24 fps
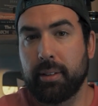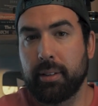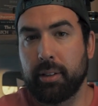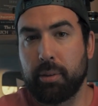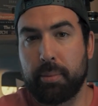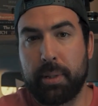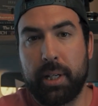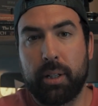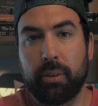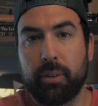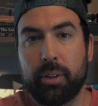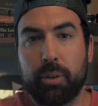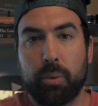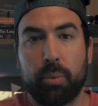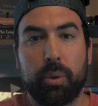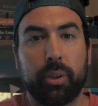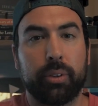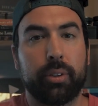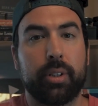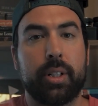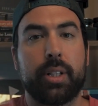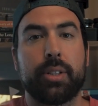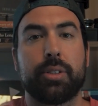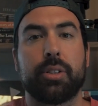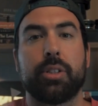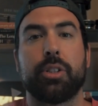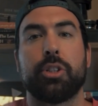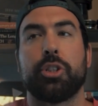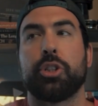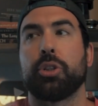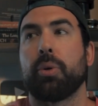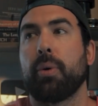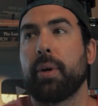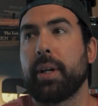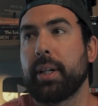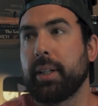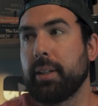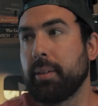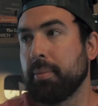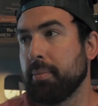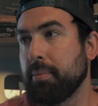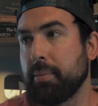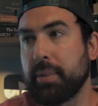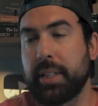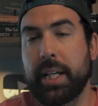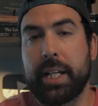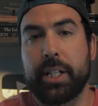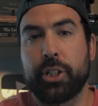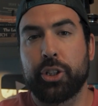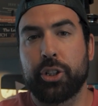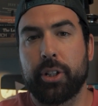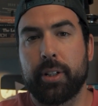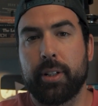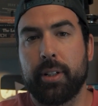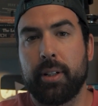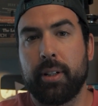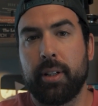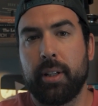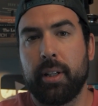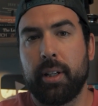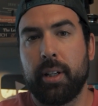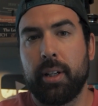They'll be out in the wilderness enjoying nature,